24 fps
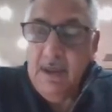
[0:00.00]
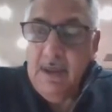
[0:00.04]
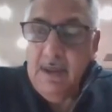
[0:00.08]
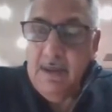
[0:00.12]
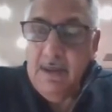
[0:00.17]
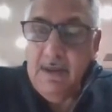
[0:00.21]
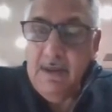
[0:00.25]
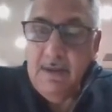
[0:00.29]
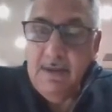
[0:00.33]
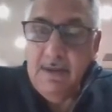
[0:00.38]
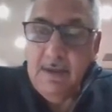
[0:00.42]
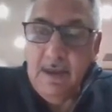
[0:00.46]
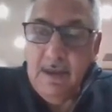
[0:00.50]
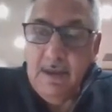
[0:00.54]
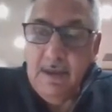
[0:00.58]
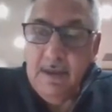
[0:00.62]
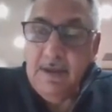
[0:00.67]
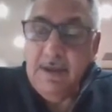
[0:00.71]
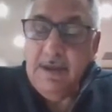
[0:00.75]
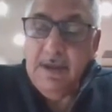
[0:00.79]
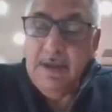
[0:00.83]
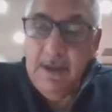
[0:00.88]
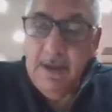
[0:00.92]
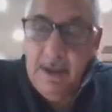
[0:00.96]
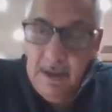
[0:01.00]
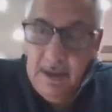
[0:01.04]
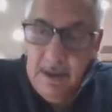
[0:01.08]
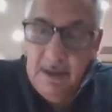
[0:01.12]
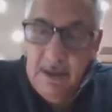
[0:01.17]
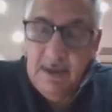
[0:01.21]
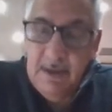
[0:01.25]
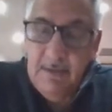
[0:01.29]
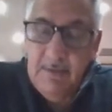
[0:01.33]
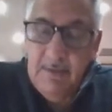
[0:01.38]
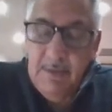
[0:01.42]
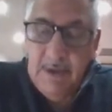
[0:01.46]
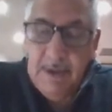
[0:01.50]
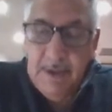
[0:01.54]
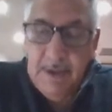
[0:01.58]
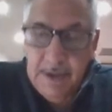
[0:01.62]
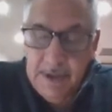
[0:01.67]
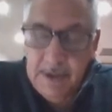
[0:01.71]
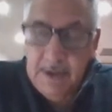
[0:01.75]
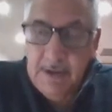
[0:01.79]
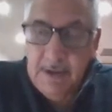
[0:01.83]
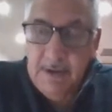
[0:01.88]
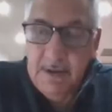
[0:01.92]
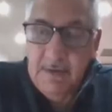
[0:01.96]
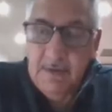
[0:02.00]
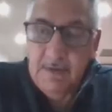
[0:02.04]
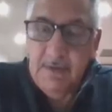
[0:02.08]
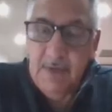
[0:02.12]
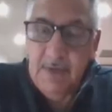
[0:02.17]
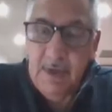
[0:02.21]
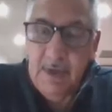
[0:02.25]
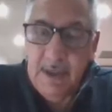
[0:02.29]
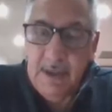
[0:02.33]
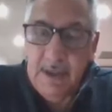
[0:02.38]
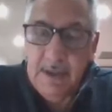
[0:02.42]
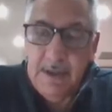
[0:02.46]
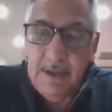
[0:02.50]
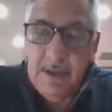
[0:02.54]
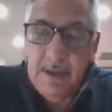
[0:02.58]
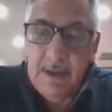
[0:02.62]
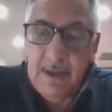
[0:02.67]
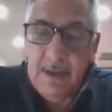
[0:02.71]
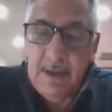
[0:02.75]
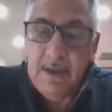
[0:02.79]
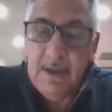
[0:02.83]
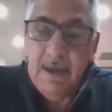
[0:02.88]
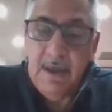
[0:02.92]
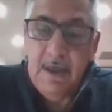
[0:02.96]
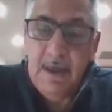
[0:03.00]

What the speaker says: He's a senior person who I think